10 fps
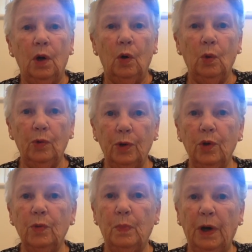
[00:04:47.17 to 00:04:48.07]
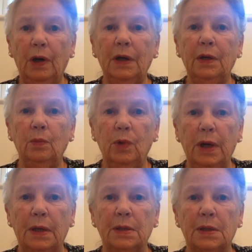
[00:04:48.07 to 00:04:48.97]
all the good barley and
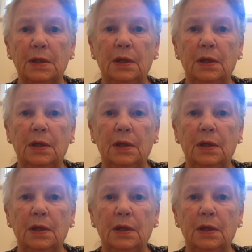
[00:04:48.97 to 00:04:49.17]
wheat.